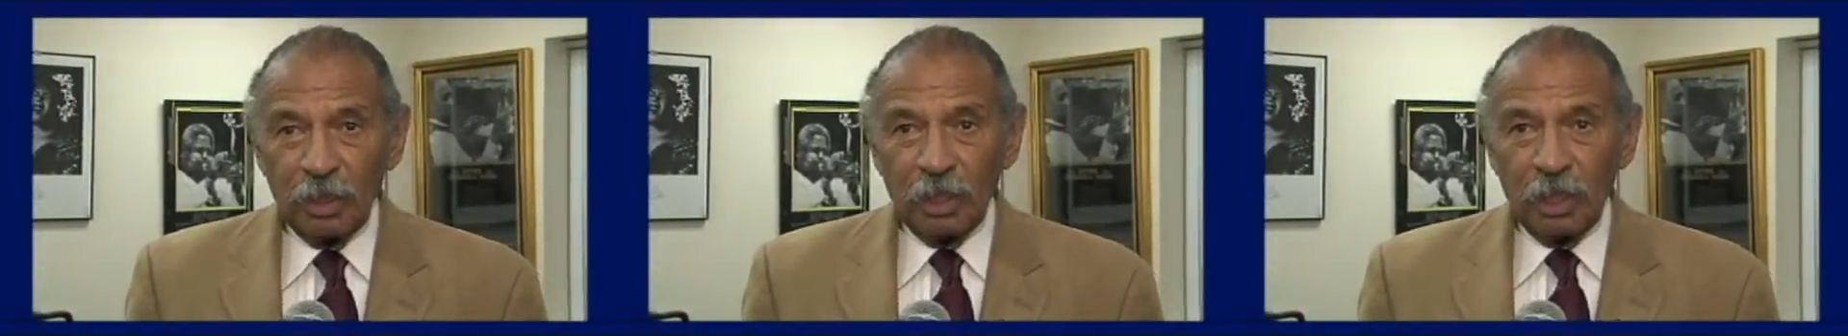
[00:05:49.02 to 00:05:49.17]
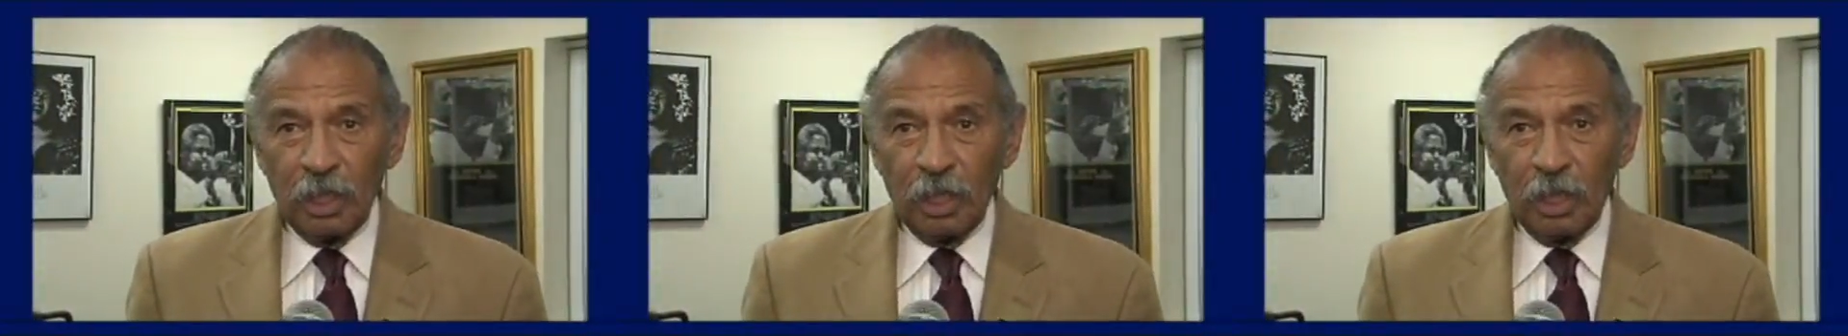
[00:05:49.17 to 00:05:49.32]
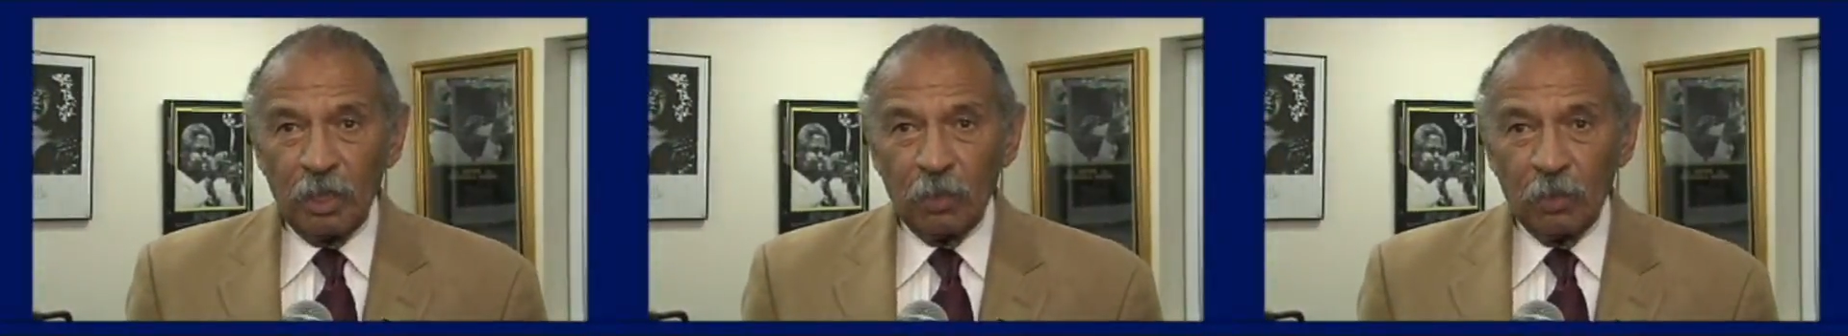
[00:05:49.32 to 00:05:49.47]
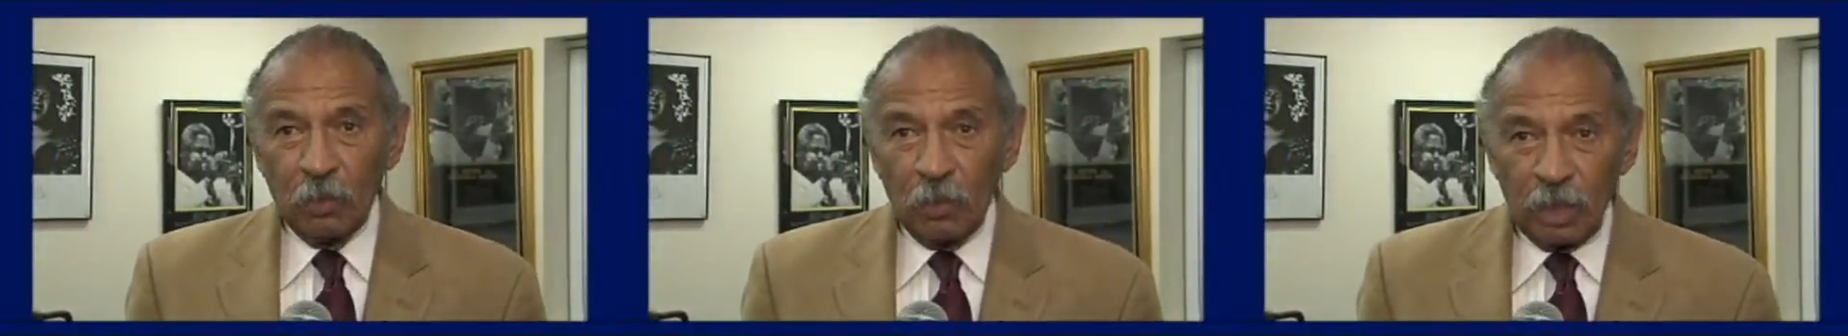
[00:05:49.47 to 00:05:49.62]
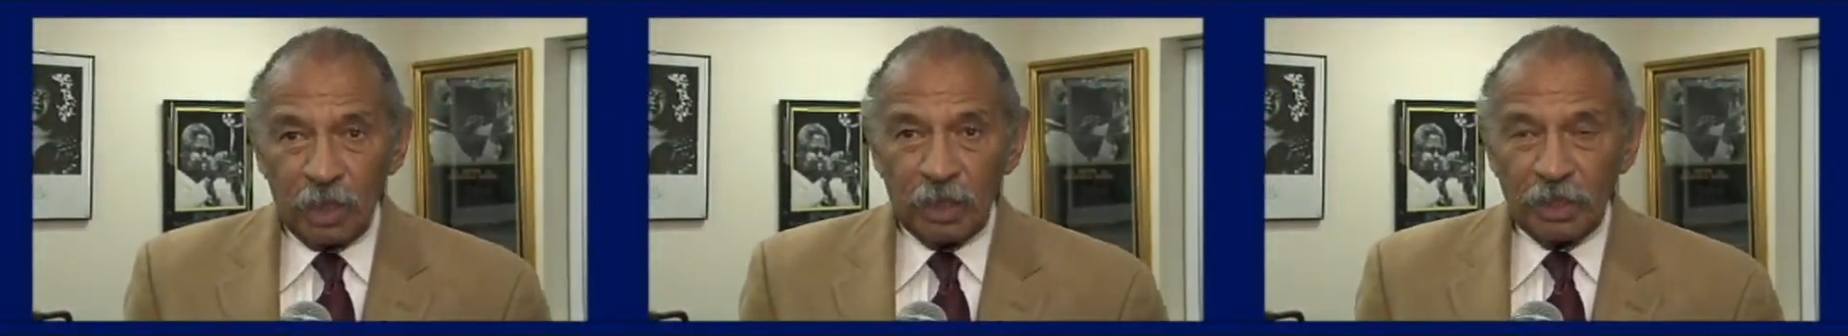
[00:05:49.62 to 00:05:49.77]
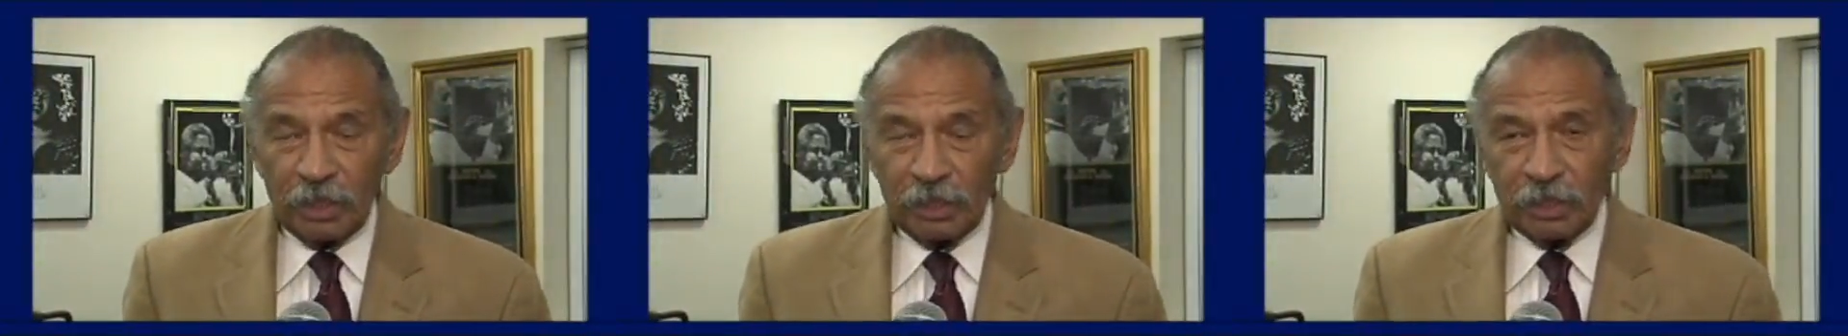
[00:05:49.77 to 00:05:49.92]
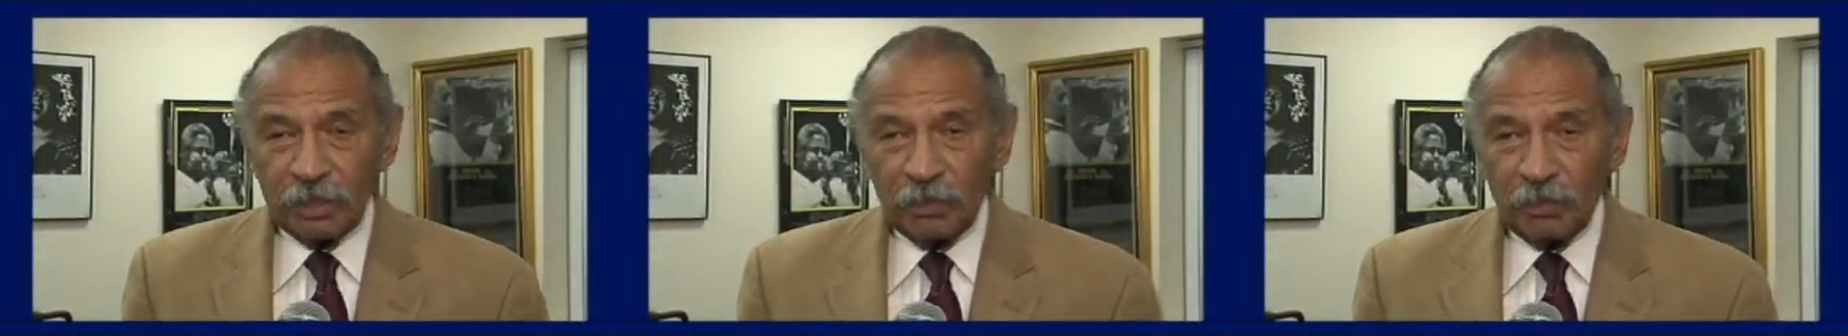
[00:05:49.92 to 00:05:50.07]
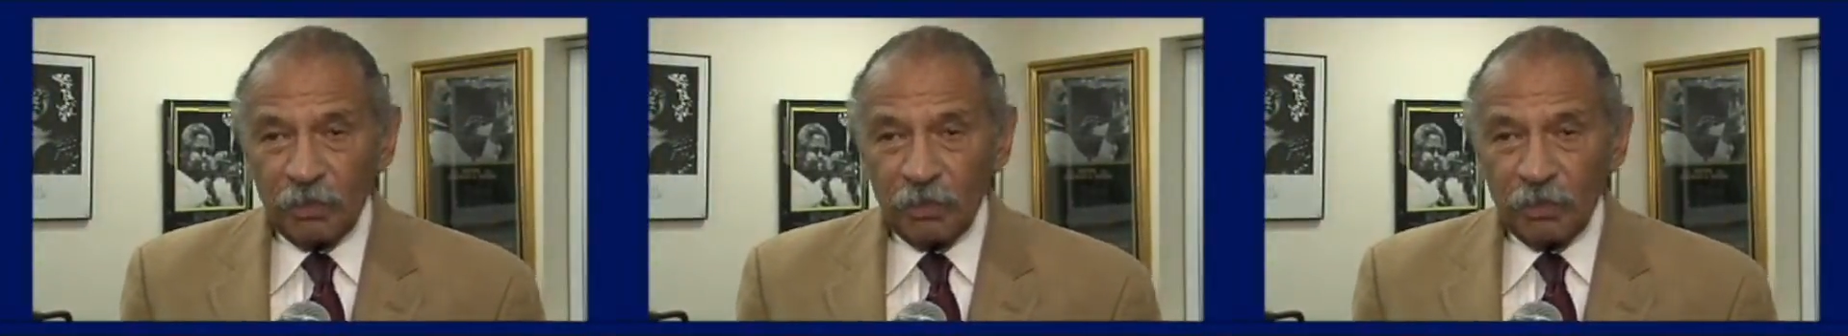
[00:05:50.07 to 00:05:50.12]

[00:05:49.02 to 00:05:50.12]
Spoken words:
What is the